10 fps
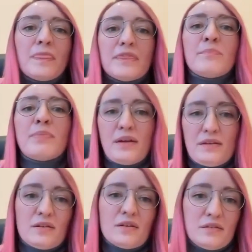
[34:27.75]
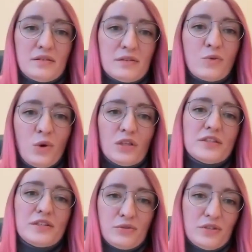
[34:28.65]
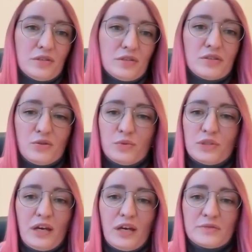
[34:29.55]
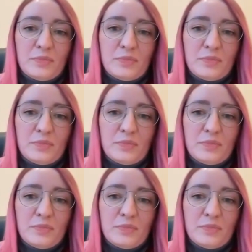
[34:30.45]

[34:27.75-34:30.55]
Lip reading: the better quality audience you would get,